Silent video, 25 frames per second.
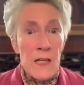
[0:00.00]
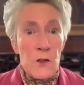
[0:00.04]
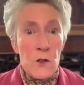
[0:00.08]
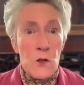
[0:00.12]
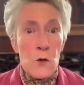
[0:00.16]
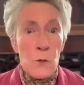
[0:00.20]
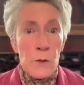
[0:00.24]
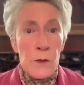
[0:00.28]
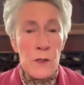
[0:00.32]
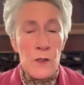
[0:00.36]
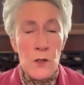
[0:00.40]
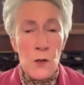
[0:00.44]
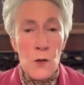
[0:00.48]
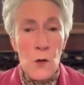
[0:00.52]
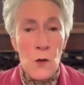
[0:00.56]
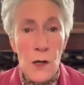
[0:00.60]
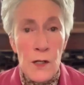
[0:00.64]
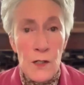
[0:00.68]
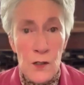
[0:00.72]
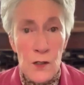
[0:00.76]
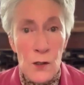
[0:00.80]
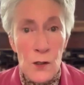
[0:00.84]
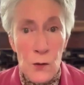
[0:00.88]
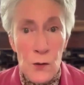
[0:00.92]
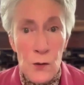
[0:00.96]
as humans are
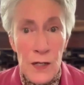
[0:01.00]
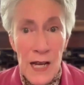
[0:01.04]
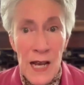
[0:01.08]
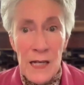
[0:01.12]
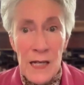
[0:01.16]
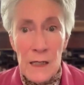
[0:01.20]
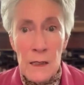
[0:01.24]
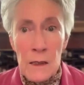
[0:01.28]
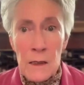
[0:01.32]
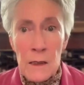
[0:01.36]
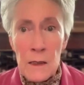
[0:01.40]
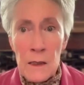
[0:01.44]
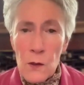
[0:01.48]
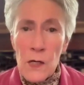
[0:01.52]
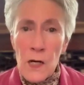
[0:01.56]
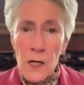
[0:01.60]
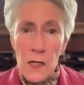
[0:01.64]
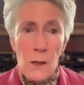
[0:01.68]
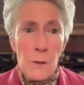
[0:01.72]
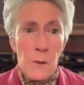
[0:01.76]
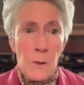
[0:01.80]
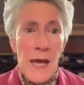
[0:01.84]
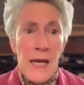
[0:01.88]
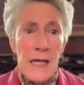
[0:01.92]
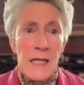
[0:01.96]
going to create it, we're
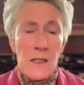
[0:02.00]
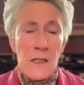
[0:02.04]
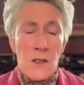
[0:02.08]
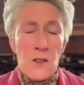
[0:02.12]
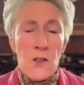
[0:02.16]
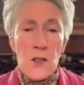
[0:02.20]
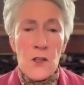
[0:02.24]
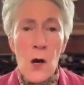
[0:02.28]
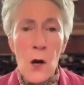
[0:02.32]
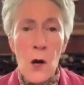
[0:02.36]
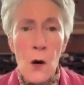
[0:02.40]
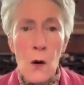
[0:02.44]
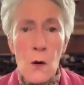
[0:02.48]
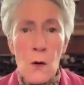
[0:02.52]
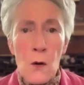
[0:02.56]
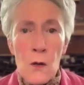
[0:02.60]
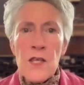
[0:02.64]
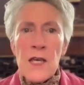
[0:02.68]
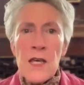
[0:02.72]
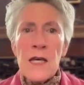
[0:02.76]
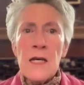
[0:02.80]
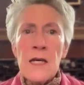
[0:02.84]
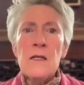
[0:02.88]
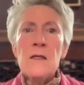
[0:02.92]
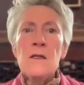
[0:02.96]
going to make it so,
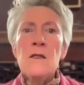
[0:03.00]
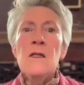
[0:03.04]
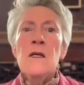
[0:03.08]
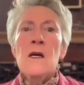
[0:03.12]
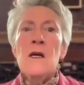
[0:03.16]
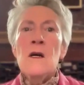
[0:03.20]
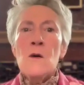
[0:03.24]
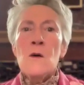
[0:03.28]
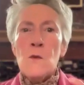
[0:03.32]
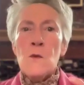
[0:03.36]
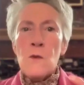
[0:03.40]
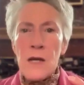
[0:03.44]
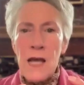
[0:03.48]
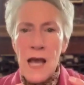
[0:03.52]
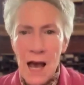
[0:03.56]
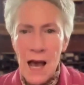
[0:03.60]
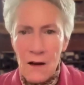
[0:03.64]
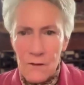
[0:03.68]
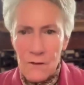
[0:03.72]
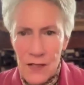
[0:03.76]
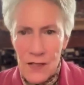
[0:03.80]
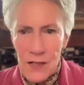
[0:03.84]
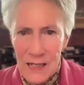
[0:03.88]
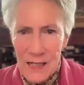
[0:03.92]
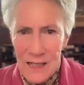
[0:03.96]
then we
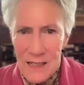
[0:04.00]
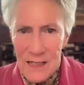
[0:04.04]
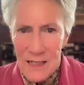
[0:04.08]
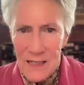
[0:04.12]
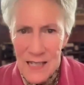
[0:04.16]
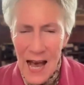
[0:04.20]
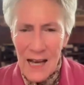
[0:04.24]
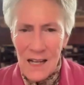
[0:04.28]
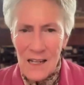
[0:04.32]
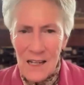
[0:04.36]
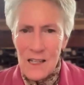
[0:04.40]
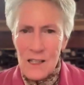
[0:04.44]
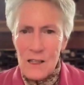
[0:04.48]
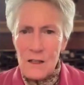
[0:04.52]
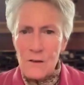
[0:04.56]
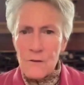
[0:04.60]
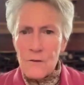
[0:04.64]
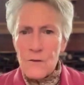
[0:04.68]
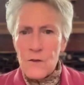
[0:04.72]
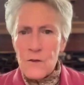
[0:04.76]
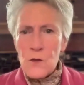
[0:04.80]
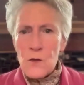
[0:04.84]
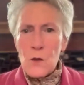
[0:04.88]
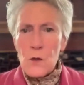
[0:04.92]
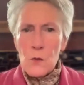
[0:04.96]
have exactly the
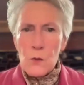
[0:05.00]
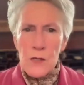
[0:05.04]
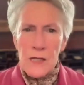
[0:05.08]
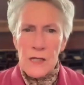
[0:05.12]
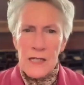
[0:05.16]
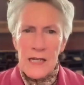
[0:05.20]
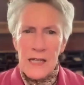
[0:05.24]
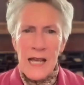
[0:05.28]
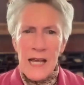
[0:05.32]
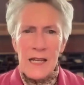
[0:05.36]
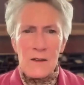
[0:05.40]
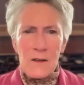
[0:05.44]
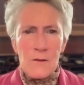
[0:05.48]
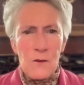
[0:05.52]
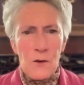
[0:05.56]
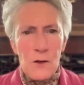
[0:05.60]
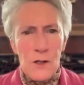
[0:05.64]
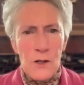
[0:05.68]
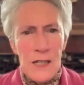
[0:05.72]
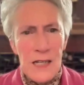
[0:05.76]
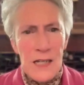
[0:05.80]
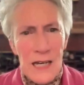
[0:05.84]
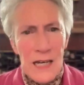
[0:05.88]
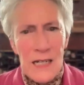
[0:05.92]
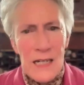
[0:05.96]
fuel we need
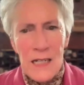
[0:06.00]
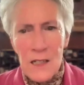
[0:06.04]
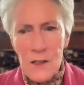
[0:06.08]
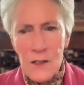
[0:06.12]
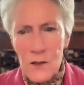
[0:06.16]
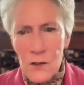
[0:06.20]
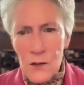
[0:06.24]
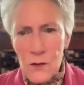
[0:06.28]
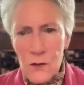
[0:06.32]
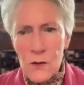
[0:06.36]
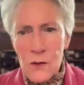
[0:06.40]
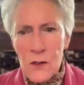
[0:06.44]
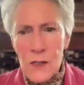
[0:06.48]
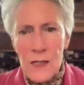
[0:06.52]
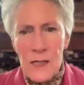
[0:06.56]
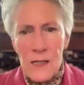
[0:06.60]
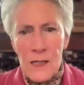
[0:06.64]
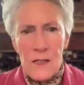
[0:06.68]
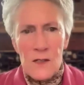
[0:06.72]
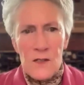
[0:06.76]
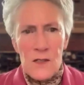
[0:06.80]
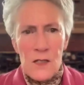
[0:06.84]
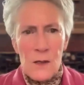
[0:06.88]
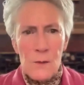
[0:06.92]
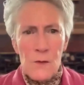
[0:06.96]
for getting to
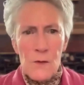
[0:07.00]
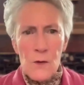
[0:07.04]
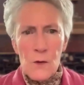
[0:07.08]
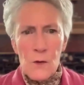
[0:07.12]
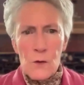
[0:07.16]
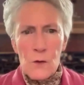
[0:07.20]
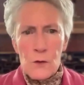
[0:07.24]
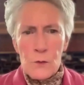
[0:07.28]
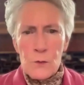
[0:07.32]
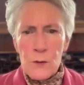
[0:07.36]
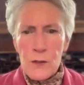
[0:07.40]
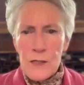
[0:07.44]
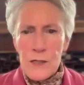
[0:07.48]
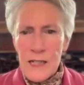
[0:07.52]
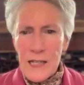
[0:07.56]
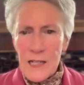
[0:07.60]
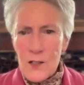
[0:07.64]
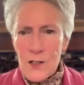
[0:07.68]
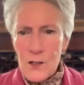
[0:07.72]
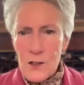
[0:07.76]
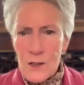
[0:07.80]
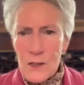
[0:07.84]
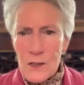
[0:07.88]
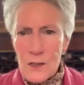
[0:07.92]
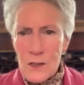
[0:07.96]
some of those
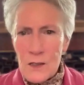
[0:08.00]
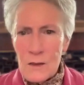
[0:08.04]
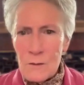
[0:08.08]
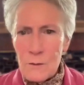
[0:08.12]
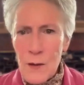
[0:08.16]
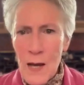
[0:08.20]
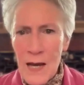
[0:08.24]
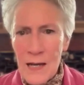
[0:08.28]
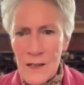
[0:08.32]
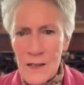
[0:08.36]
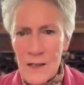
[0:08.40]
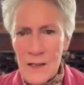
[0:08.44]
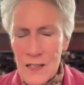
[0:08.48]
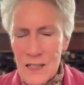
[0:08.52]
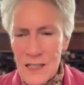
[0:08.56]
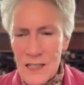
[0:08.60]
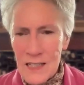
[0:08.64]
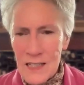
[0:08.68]
predictions back in the